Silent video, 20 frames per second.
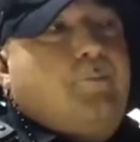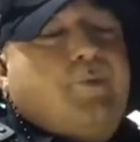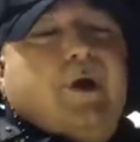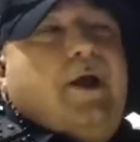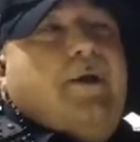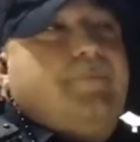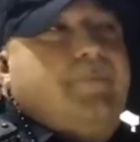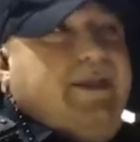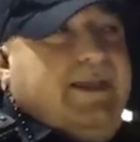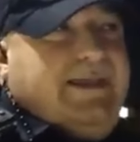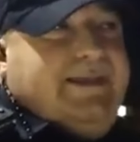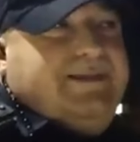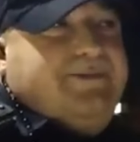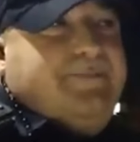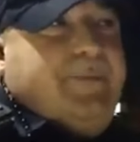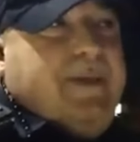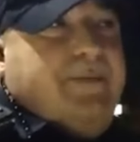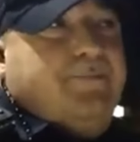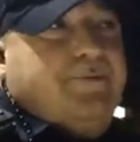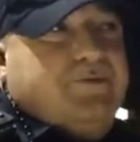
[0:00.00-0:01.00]
problem is
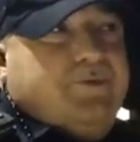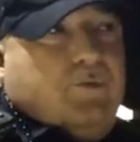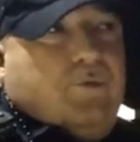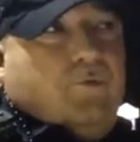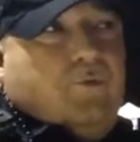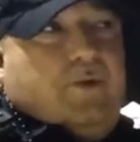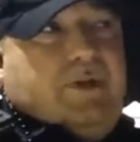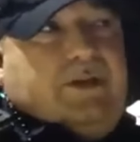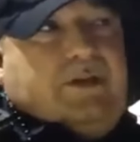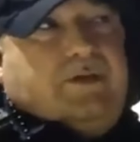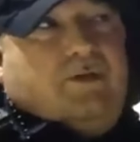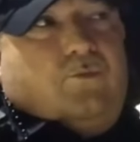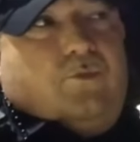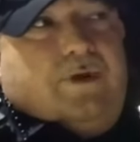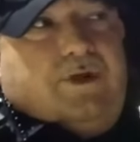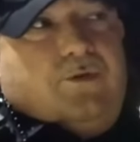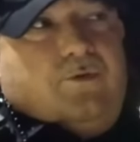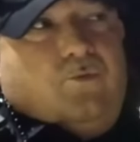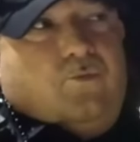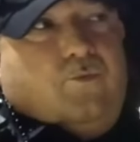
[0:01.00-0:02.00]
people when
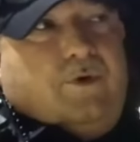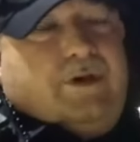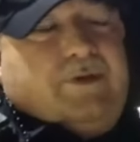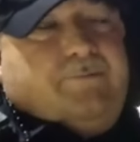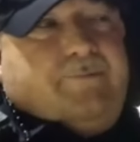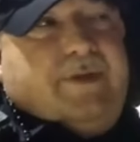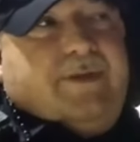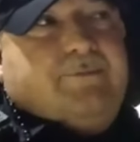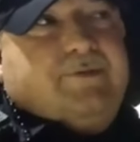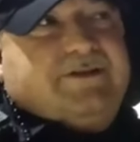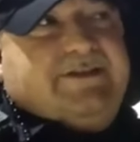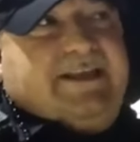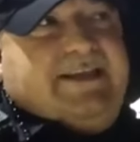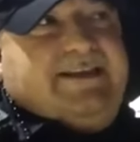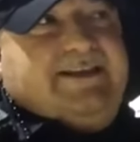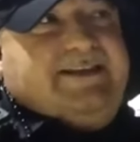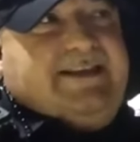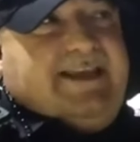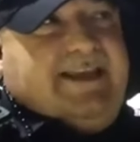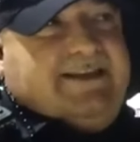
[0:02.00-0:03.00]
when when people
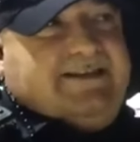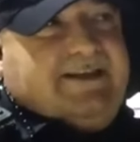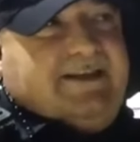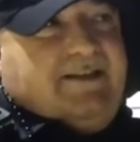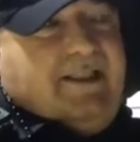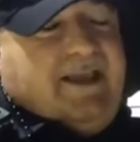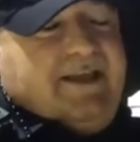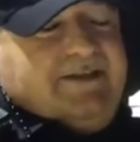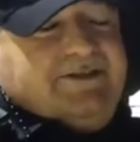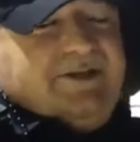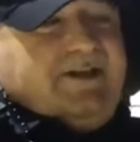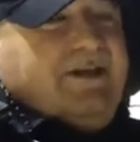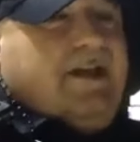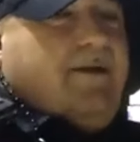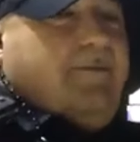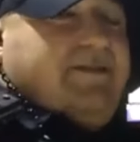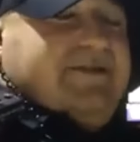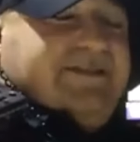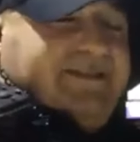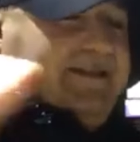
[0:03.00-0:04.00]
say de-escalation
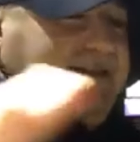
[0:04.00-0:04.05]
i'm